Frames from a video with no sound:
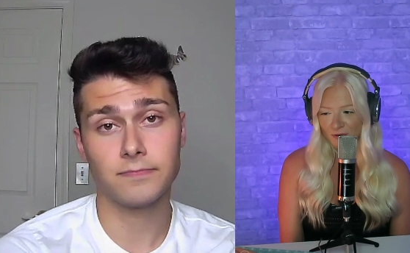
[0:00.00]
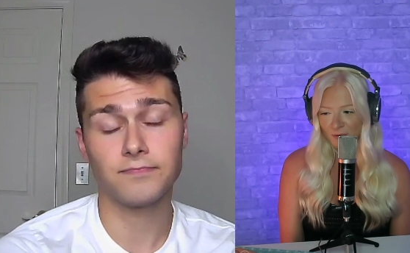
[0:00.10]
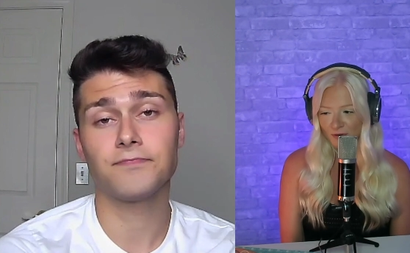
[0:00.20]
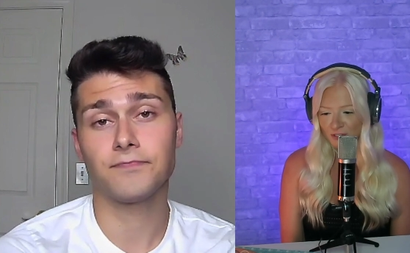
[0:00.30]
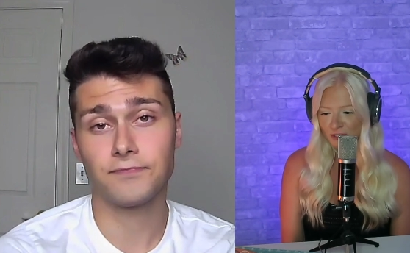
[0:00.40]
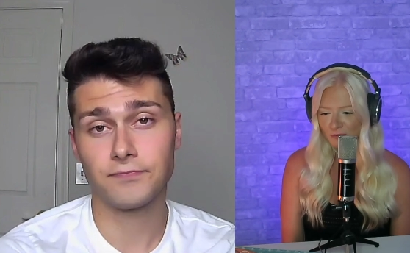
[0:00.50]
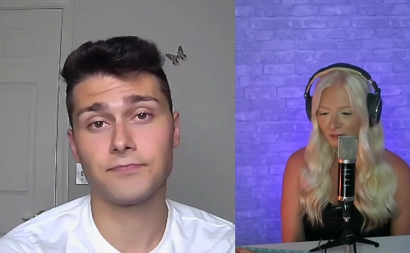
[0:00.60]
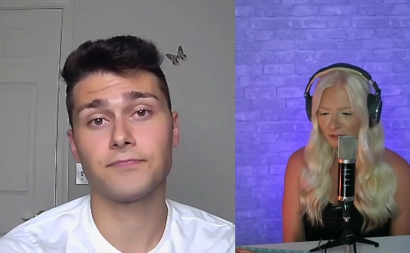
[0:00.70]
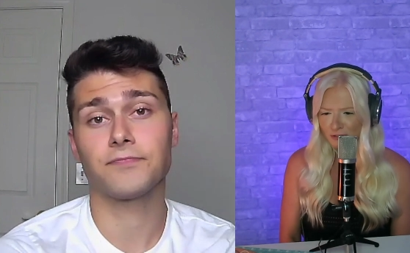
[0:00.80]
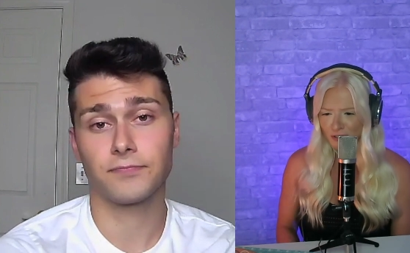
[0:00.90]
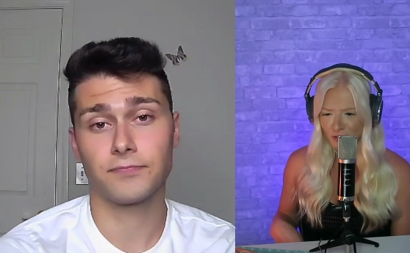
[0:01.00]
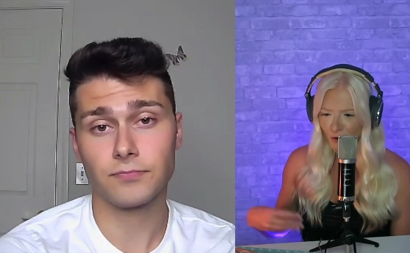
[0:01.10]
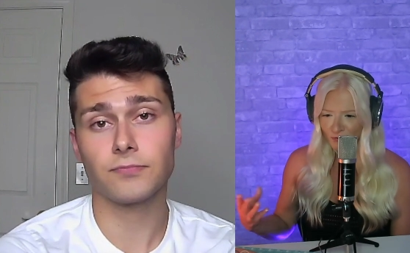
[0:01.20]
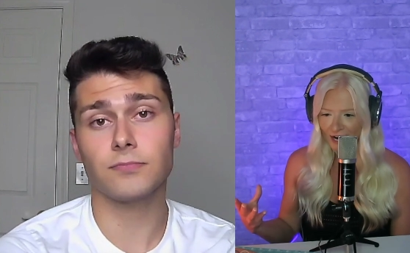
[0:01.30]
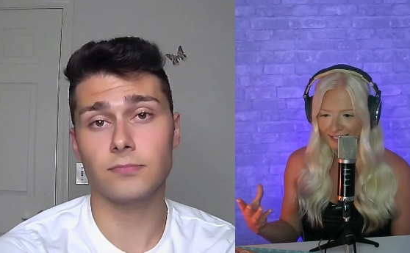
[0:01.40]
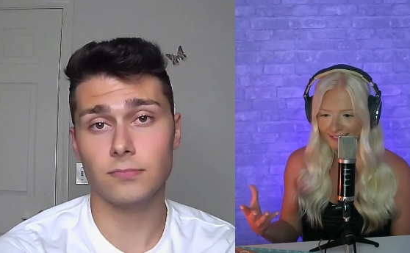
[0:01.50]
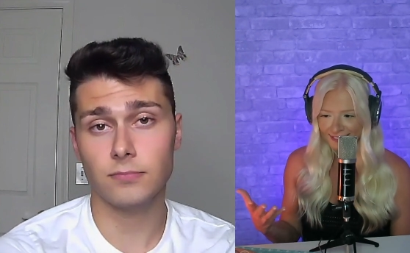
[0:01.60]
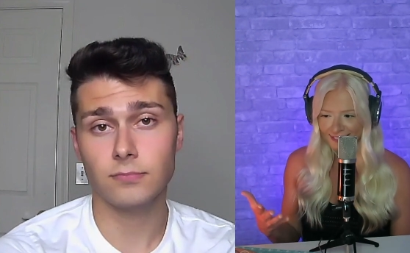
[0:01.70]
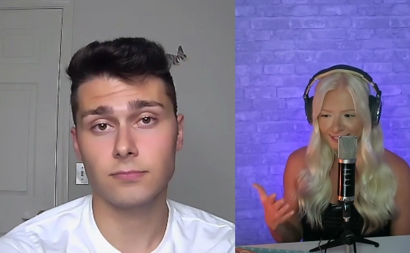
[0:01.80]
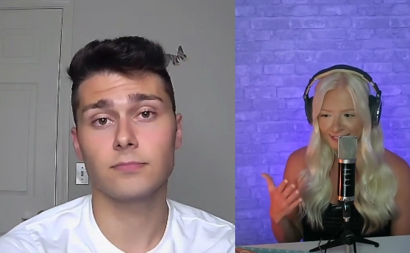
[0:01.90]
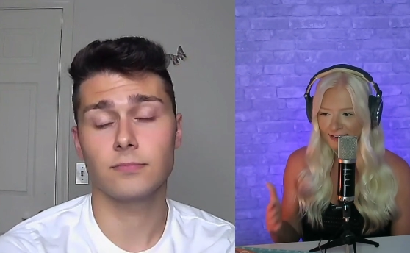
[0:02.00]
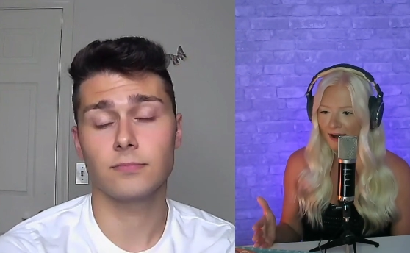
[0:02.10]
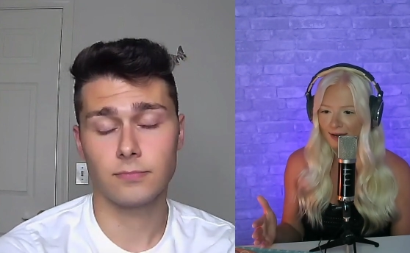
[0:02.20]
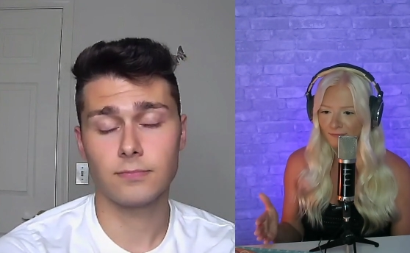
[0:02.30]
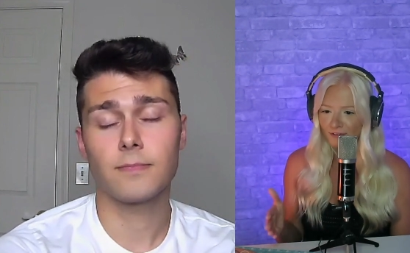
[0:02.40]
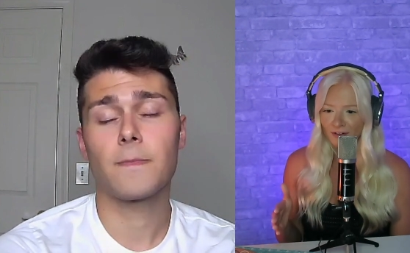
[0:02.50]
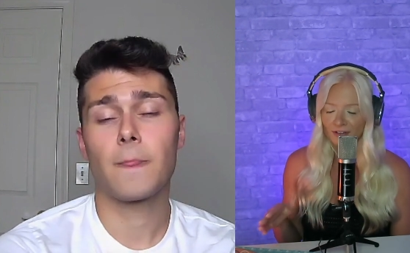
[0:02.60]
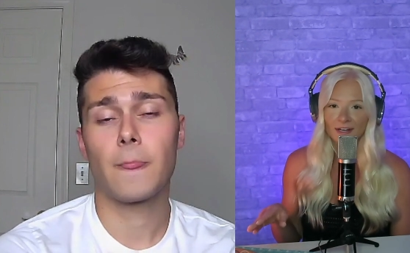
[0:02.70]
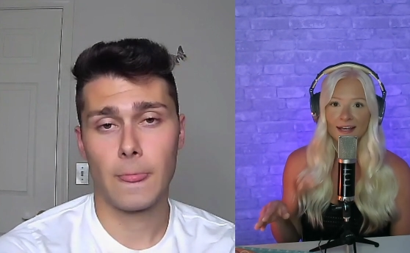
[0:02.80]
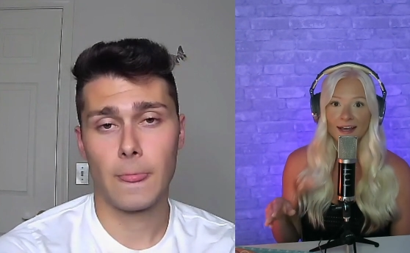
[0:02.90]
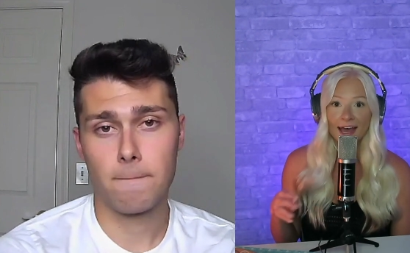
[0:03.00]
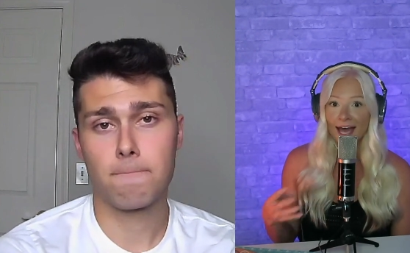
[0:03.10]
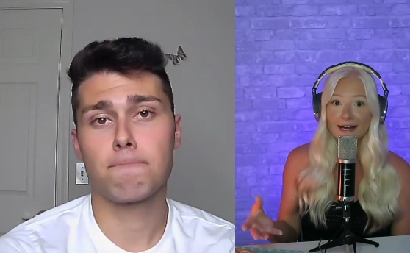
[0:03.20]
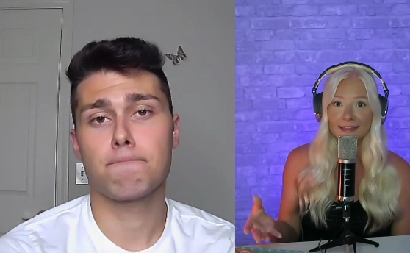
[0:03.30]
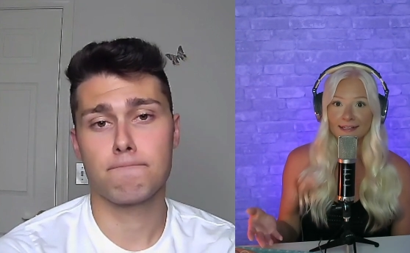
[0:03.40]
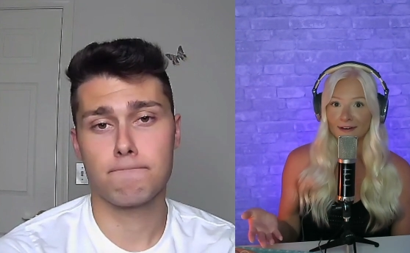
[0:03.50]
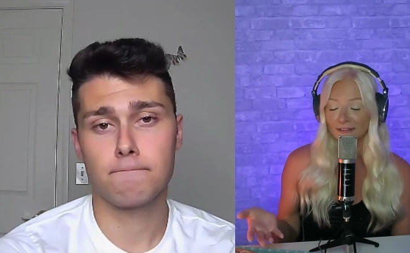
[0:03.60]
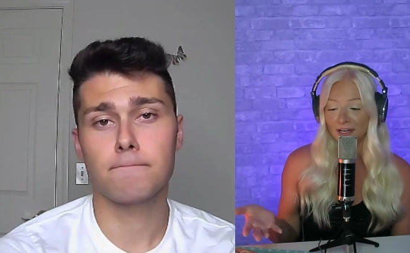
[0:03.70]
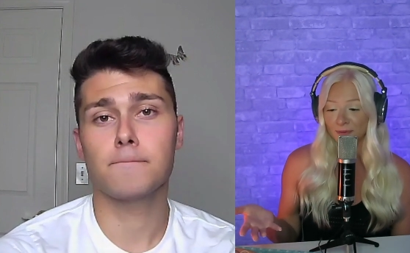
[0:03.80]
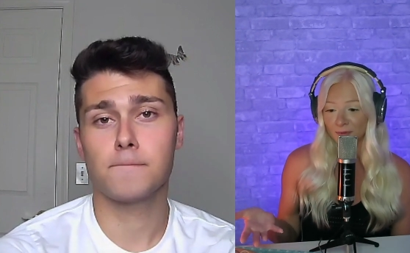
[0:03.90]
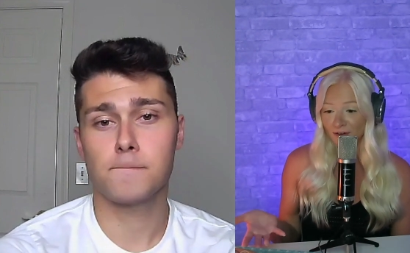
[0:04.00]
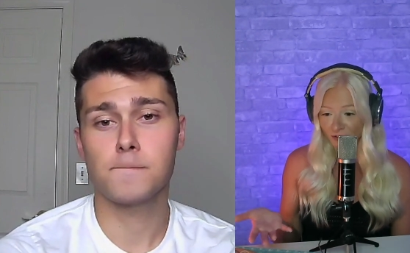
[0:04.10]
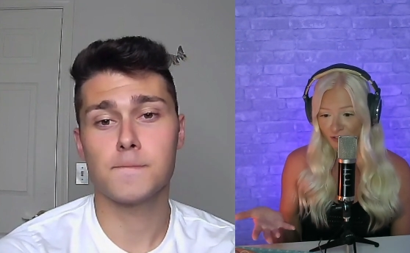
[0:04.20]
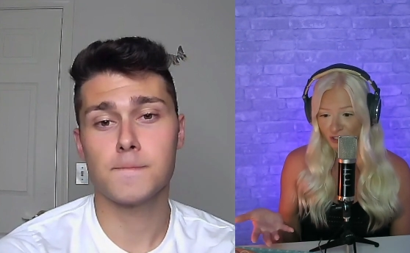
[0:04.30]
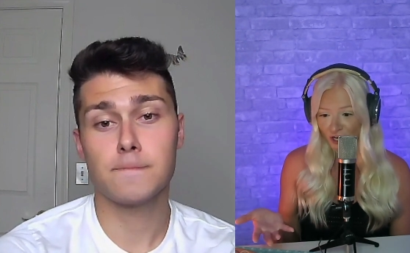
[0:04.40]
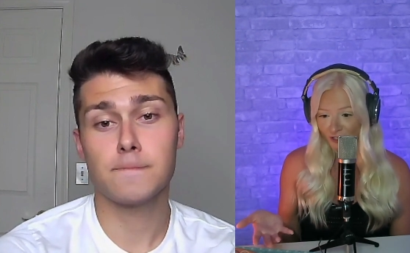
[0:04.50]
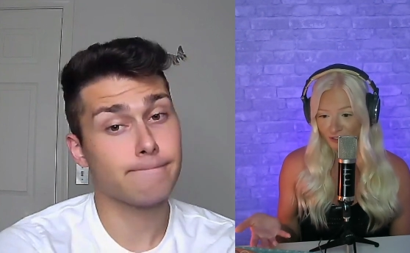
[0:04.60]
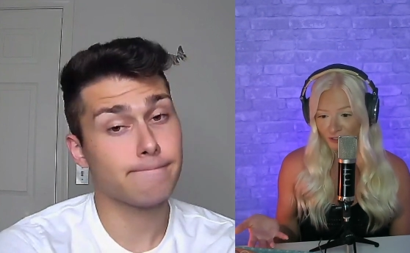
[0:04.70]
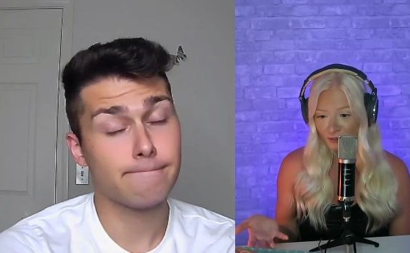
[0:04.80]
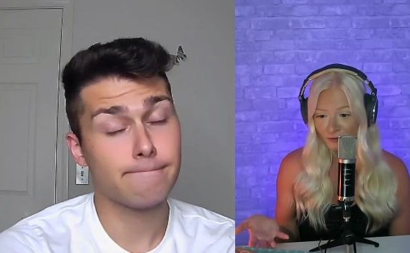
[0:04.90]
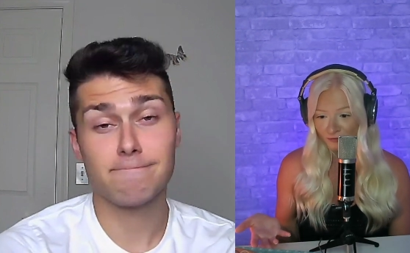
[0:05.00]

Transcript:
Speaker 1: approach too, but you're so right. This is the time for anything online, whatever you're trying to do.